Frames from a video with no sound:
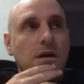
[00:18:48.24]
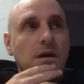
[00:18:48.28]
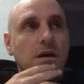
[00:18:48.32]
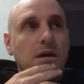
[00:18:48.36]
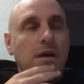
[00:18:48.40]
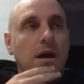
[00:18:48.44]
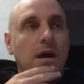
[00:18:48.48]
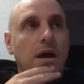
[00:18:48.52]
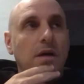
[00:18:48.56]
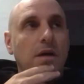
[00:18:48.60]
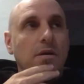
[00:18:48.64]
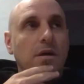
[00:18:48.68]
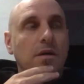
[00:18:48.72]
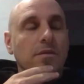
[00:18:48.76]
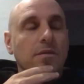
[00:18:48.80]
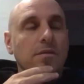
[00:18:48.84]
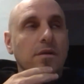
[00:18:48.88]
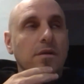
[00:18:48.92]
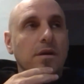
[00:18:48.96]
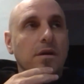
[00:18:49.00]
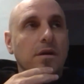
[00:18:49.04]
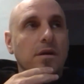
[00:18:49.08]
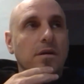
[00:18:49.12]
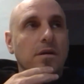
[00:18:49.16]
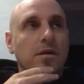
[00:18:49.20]

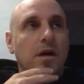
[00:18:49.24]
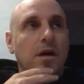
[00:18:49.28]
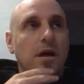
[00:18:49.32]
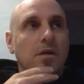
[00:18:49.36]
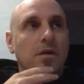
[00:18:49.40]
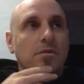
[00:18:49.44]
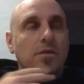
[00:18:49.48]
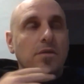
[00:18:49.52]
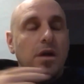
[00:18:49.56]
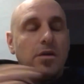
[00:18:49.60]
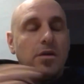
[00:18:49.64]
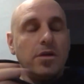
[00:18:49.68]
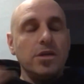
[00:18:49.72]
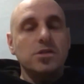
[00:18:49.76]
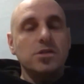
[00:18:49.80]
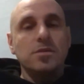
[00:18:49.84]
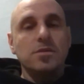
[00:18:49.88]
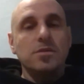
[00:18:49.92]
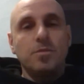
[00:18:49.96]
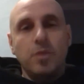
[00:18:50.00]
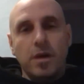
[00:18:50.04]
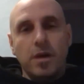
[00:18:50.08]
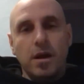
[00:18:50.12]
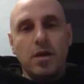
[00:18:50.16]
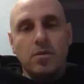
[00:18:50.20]
I reached a
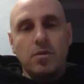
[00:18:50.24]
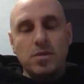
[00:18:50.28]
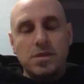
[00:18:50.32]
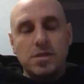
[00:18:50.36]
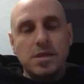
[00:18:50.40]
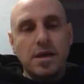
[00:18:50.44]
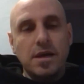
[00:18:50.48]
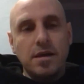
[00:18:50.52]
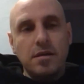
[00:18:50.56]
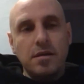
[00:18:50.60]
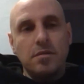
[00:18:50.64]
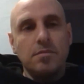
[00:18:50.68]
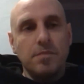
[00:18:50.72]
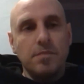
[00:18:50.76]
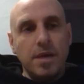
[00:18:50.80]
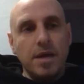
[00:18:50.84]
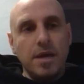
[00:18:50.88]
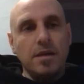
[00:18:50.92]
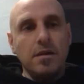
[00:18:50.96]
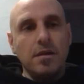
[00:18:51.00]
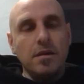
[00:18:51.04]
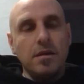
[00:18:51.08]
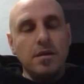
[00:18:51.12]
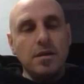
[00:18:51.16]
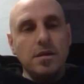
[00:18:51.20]
point I would say to
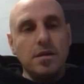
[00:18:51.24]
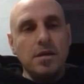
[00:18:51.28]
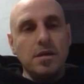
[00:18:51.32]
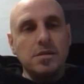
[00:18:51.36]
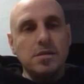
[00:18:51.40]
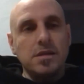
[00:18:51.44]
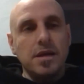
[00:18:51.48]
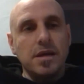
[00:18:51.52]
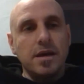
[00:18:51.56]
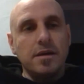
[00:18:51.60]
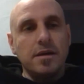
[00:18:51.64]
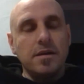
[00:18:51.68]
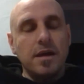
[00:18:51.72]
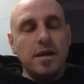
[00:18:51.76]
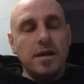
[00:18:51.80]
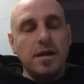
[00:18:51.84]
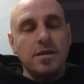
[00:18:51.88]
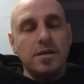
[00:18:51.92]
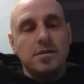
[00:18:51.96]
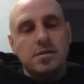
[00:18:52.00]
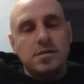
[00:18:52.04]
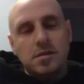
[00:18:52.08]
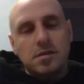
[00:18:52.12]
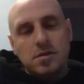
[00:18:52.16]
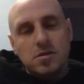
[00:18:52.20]
men is that, and
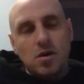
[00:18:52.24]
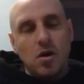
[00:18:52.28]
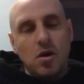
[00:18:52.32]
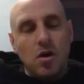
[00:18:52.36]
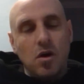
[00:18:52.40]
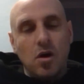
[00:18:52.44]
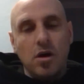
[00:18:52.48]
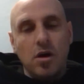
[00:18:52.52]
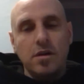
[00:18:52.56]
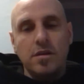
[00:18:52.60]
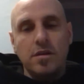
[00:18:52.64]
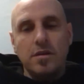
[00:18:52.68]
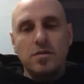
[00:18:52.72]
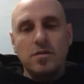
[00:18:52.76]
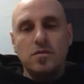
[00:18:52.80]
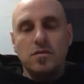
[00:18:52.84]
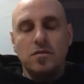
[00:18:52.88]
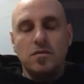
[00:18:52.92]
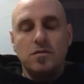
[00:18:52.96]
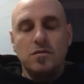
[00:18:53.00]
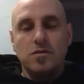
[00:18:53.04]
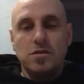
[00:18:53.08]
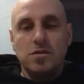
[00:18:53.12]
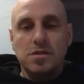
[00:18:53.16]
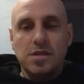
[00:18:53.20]
it's a hard thing
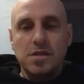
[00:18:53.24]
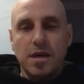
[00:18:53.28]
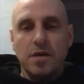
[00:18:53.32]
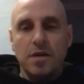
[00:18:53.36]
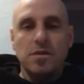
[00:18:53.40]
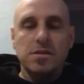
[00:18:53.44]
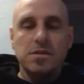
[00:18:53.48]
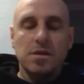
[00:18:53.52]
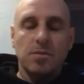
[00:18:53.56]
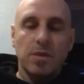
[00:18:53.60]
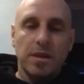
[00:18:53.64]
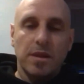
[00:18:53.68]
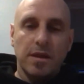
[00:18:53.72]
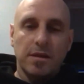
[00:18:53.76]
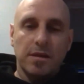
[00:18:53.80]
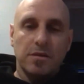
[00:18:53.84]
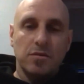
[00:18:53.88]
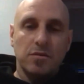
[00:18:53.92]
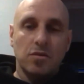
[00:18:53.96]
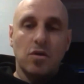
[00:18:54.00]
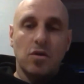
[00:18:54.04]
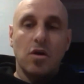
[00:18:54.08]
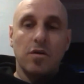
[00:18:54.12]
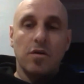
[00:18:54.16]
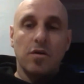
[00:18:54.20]
to say to someone that
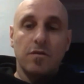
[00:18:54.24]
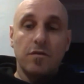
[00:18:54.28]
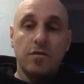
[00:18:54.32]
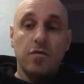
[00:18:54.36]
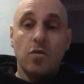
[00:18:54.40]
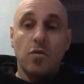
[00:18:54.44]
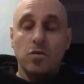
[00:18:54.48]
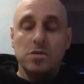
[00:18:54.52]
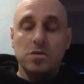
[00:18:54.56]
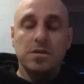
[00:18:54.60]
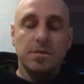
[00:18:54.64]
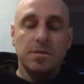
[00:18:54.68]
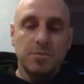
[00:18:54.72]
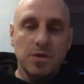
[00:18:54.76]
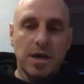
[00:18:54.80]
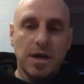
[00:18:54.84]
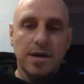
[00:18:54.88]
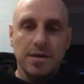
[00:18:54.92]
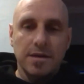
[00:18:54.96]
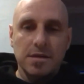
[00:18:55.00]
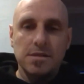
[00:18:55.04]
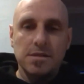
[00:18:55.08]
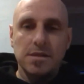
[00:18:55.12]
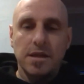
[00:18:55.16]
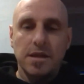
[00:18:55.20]
you can't force them to
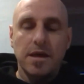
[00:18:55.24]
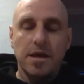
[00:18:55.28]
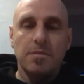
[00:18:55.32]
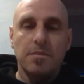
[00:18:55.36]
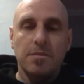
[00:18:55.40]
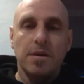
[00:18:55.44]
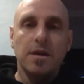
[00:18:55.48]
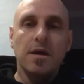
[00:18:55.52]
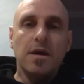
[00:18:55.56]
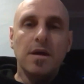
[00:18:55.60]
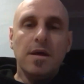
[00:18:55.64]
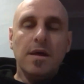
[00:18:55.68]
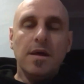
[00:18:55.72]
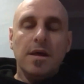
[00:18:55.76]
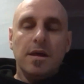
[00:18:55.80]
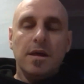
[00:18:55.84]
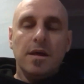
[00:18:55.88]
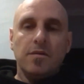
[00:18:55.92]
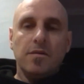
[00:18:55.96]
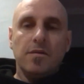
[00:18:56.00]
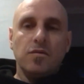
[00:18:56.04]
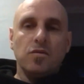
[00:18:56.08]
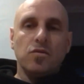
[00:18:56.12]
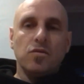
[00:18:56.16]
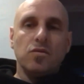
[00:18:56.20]
understand, but
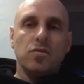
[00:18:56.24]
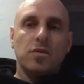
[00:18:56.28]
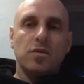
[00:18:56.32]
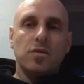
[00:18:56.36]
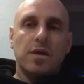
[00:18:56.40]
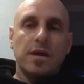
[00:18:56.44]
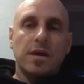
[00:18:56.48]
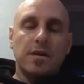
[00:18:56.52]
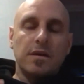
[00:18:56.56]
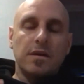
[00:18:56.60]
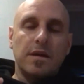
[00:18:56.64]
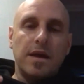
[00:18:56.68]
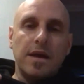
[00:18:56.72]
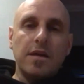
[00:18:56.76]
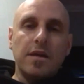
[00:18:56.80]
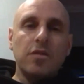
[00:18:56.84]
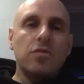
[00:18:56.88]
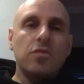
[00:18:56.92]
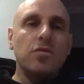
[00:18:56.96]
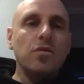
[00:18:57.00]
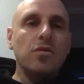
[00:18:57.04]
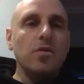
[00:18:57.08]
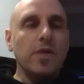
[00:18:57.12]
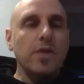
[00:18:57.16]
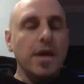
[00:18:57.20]
if you can get
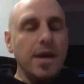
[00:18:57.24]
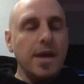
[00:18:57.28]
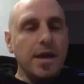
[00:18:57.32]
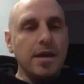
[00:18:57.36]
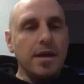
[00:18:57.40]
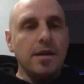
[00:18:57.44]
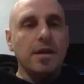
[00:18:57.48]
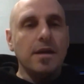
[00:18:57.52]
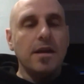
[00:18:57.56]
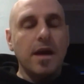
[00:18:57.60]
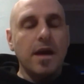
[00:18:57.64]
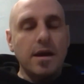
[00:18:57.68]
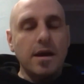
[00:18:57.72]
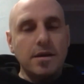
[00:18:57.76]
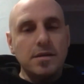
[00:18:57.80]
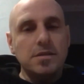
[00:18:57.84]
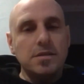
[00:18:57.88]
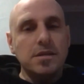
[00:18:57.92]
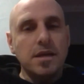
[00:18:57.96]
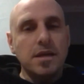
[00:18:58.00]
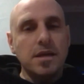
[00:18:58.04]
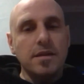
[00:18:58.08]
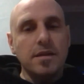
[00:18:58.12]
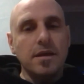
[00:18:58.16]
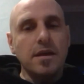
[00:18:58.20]
it through your head and
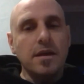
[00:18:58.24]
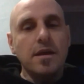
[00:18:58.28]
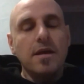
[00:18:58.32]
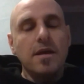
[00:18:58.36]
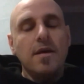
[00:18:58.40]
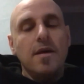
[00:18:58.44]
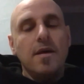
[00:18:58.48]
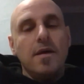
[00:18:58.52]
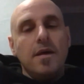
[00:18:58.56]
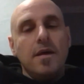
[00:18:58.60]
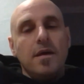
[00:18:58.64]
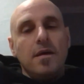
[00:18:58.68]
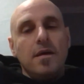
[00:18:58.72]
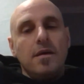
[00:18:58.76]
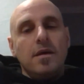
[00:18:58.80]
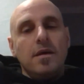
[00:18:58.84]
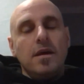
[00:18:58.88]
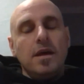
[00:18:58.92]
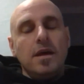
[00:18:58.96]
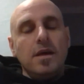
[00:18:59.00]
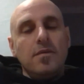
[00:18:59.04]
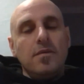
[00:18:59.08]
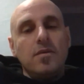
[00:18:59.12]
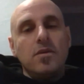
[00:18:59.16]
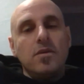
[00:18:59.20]
understand that
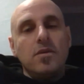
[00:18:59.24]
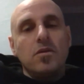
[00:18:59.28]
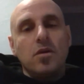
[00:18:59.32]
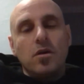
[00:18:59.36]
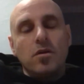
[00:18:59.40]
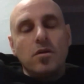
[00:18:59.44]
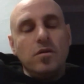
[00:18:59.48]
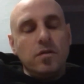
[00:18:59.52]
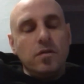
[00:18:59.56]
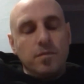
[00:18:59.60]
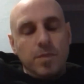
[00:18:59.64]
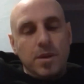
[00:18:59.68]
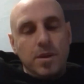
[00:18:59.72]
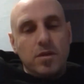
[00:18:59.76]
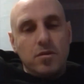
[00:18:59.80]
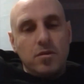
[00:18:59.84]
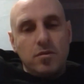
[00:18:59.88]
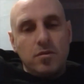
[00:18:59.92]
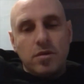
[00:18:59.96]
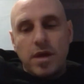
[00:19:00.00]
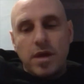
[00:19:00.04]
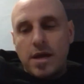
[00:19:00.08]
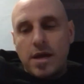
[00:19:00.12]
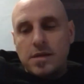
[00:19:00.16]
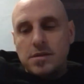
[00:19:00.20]
even though you've been
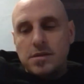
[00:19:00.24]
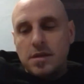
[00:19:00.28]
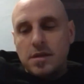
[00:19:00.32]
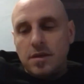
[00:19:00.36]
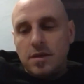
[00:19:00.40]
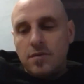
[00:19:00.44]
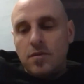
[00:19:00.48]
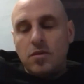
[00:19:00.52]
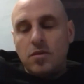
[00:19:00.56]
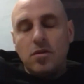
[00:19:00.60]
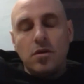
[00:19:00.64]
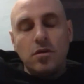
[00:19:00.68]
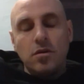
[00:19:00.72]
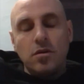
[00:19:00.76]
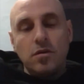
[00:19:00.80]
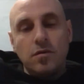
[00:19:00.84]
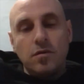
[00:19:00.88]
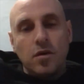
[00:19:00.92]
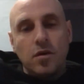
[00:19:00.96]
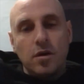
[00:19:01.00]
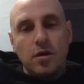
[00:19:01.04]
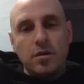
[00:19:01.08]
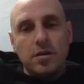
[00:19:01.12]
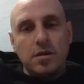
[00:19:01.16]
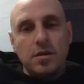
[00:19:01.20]
through cancer, even though you've
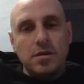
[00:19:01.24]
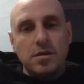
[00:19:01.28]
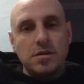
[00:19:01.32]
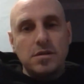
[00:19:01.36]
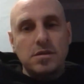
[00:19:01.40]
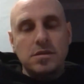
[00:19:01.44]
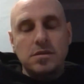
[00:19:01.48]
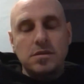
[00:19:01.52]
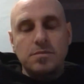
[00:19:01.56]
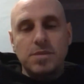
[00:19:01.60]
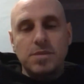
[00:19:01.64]
got this